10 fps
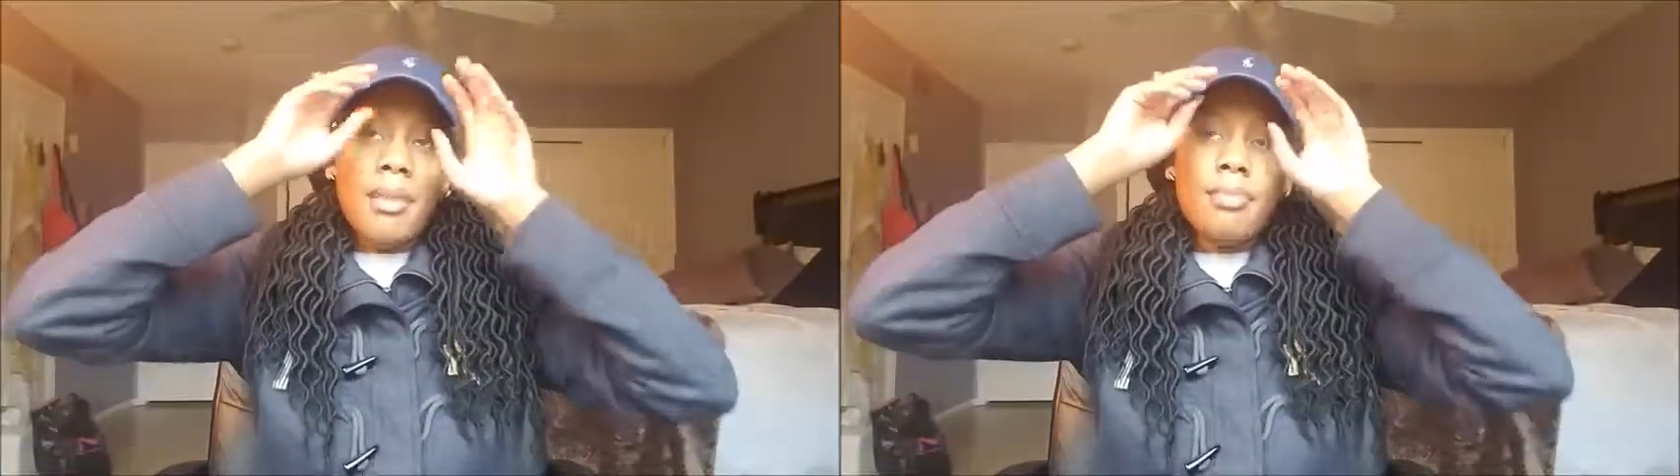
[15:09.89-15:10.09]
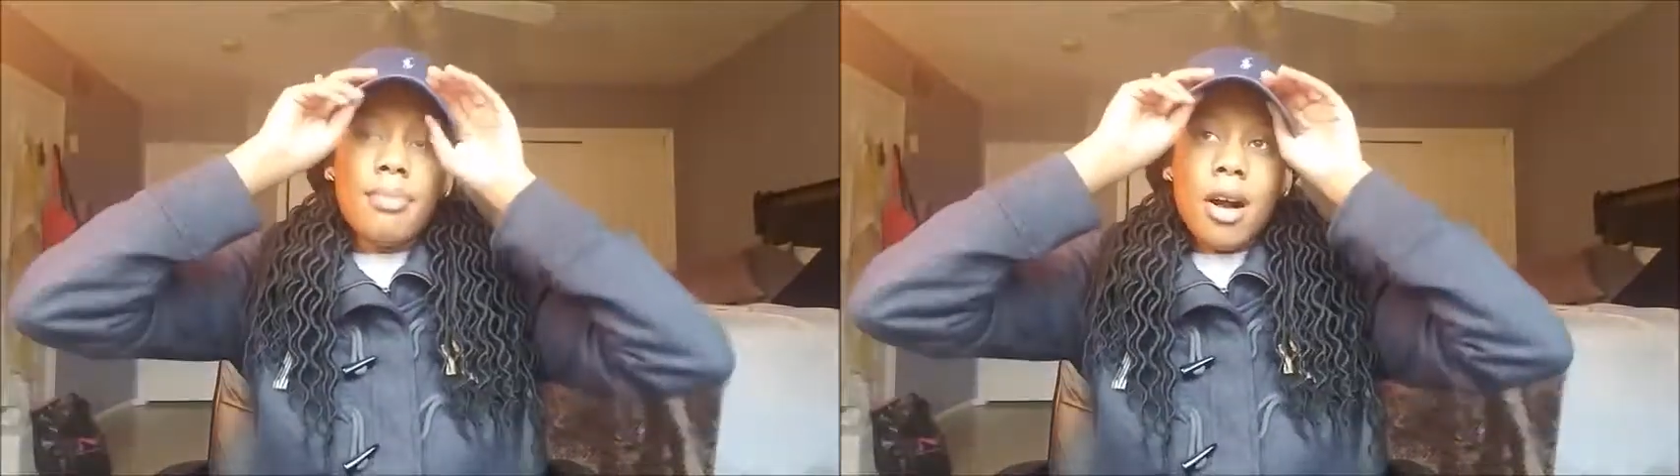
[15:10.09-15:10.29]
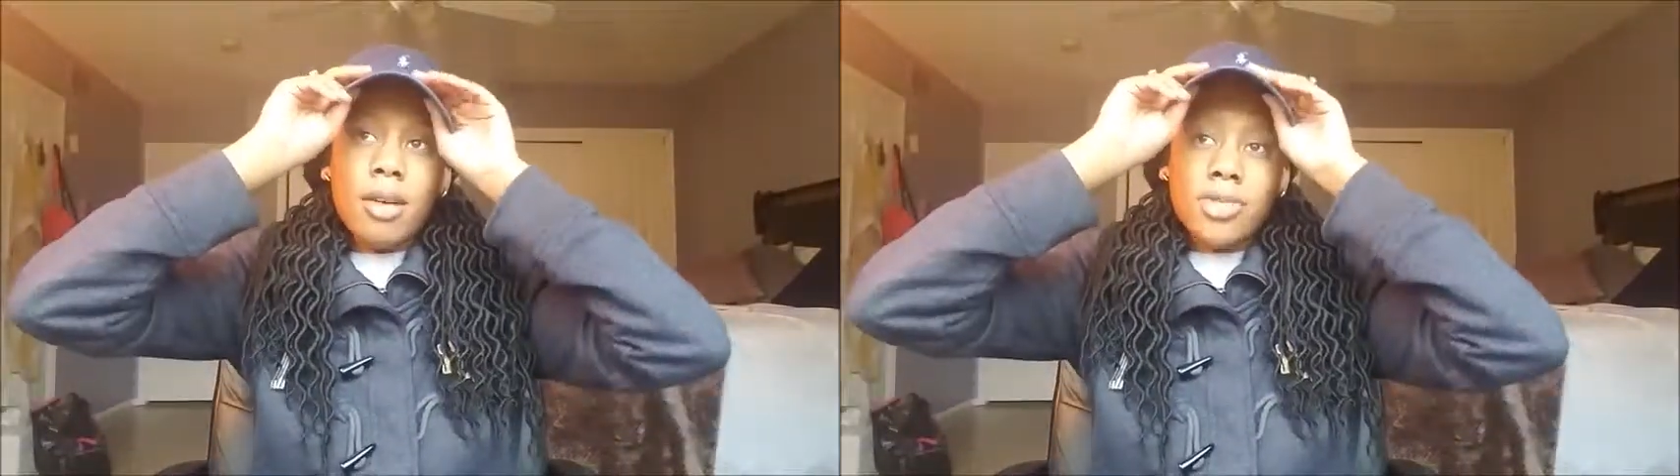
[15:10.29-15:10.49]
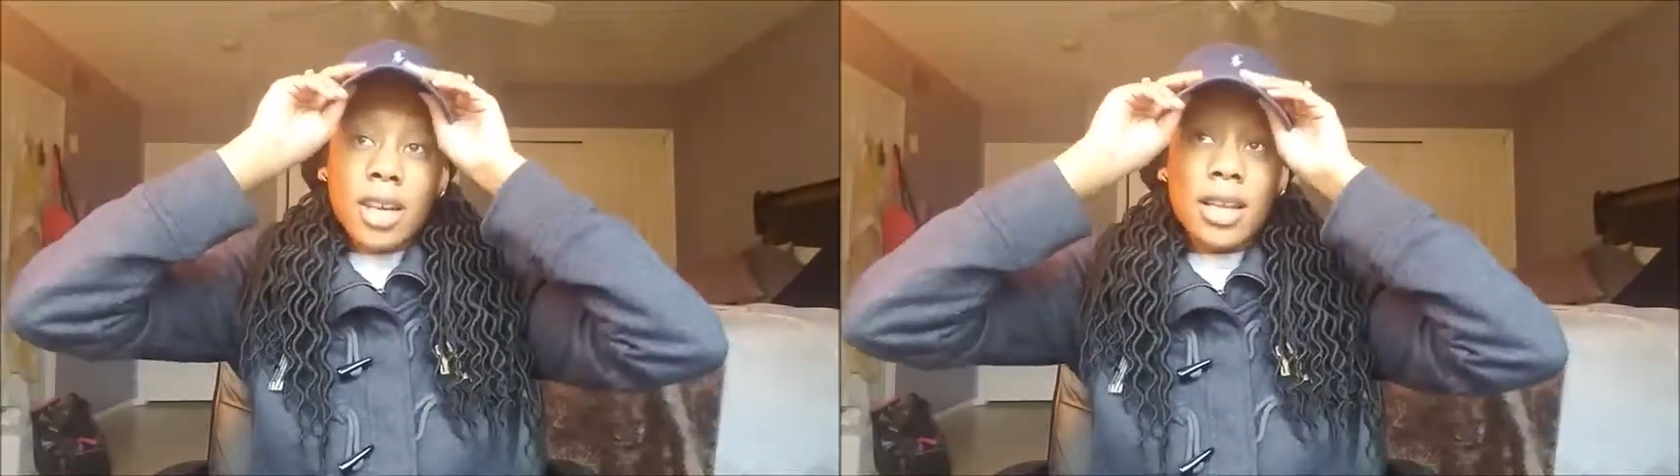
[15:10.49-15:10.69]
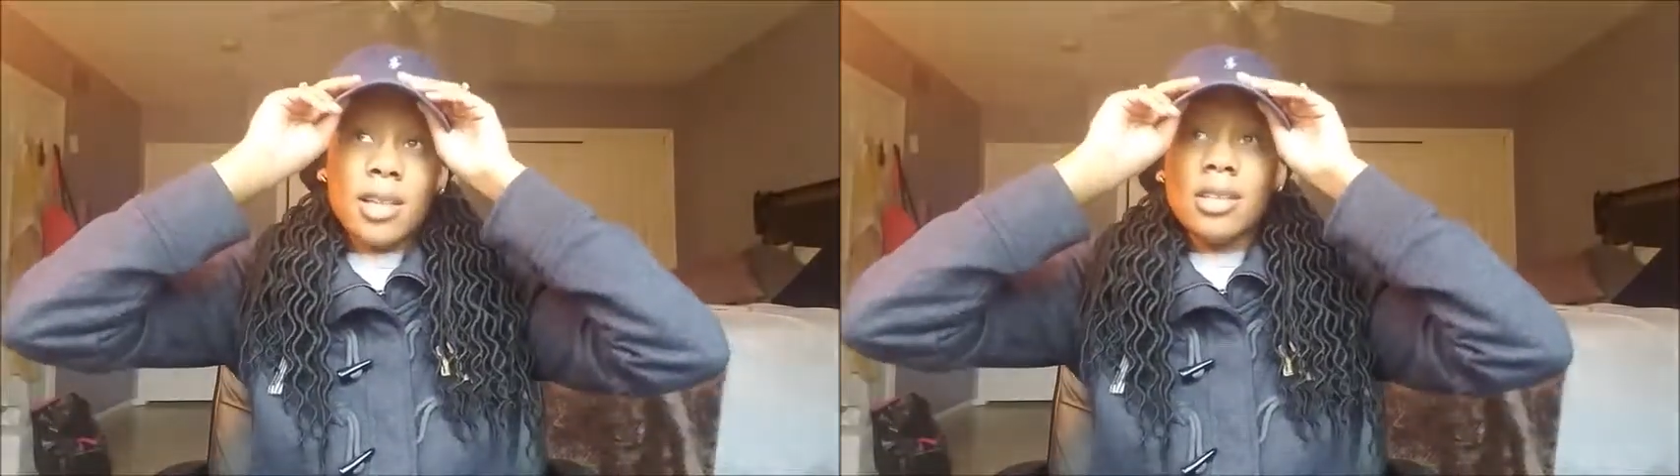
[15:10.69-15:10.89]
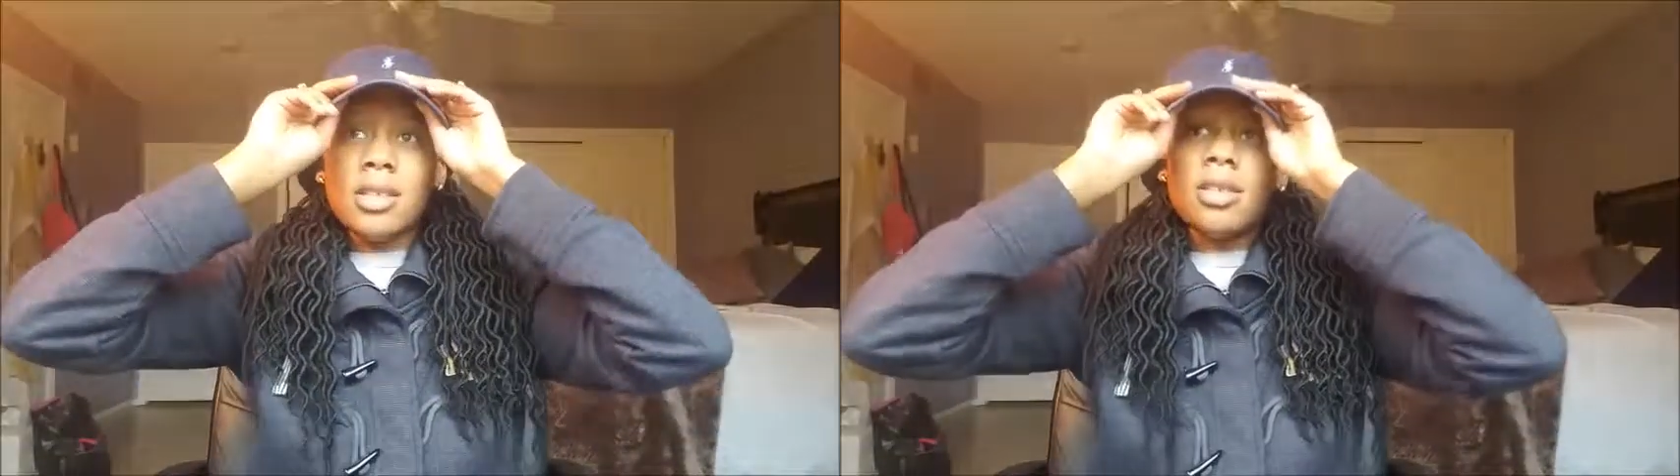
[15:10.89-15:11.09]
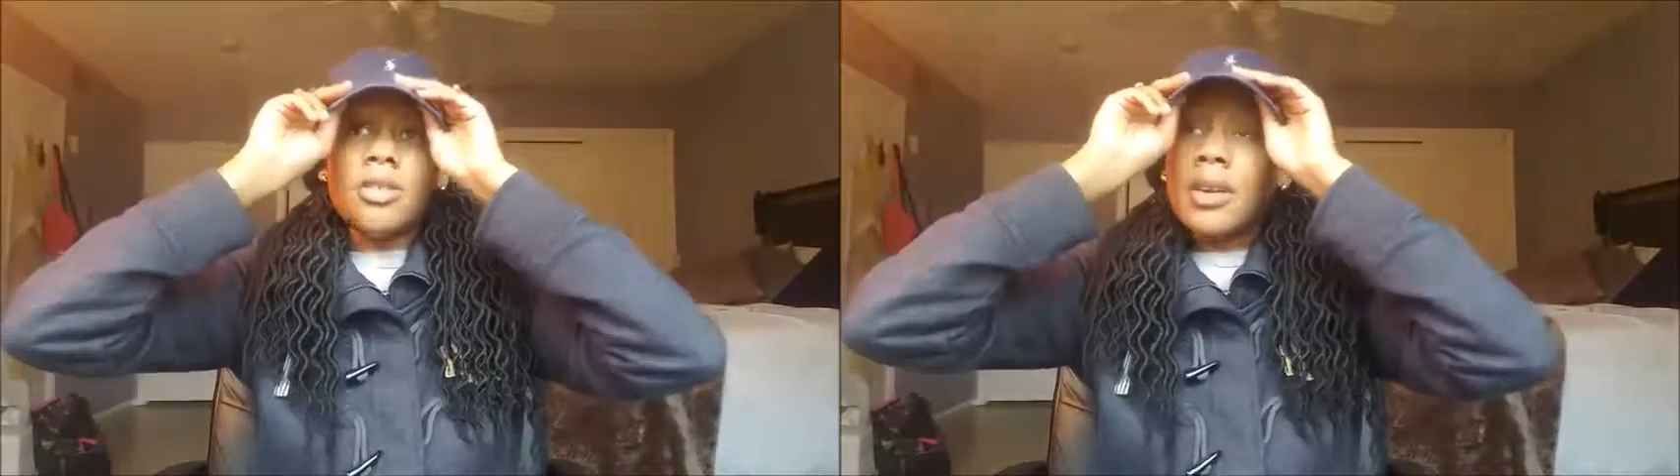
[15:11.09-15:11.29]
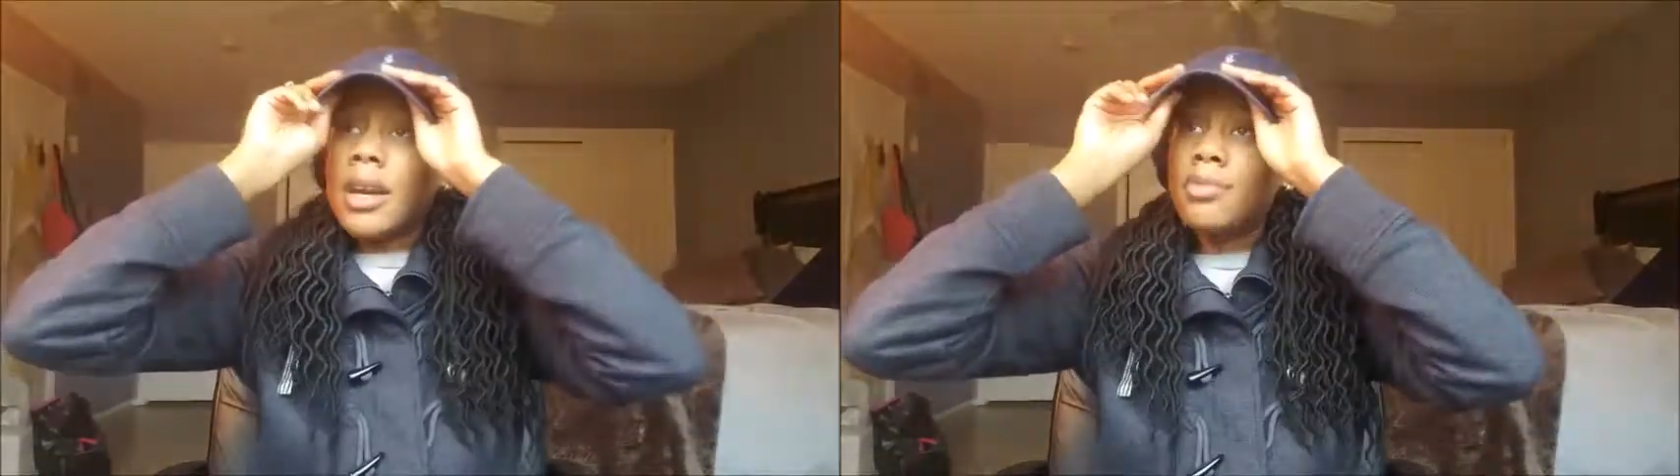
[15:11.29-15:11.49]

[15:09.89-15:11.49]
Bro, I'm trying to get this degree.